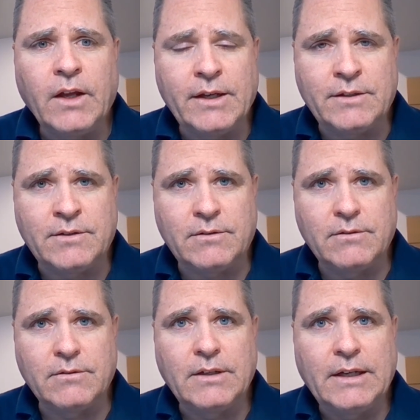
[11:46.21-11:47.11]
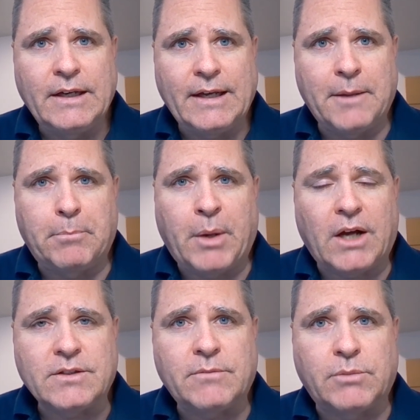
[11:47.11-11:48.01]
It's
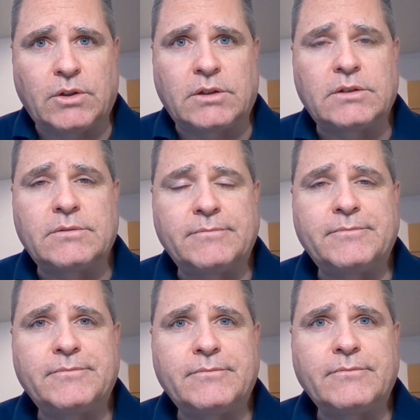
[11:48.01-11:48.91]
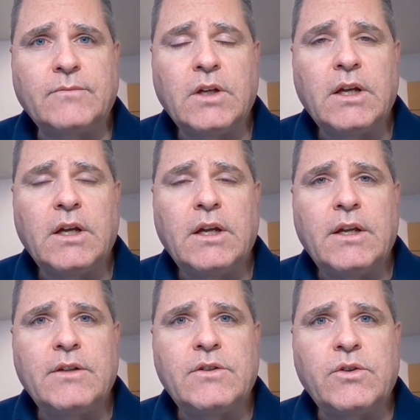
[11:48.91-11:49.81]
impossible
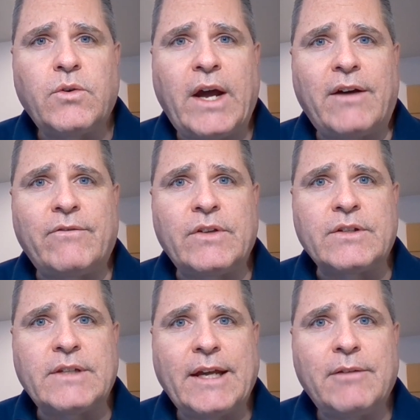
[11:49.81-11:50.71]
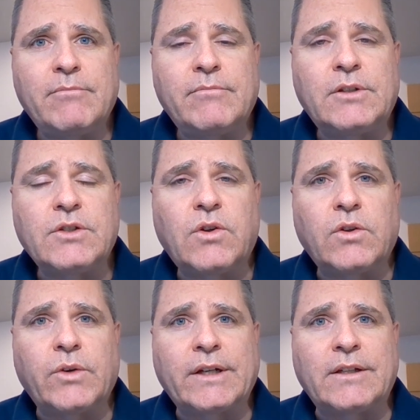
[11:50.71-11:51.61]
to have the same
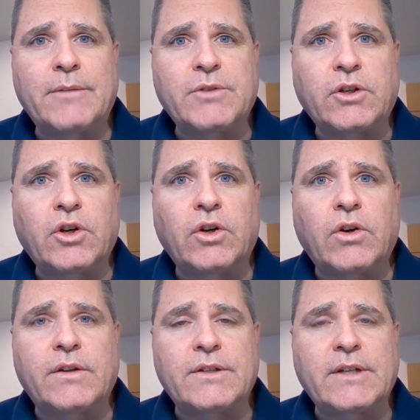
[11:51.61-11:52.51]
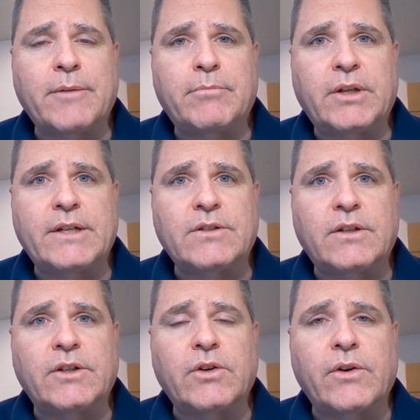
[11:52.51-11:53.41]
solar eclipse occur on the same place
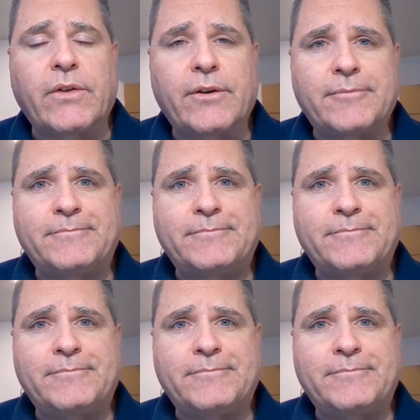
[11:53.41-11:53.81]
on the Earth.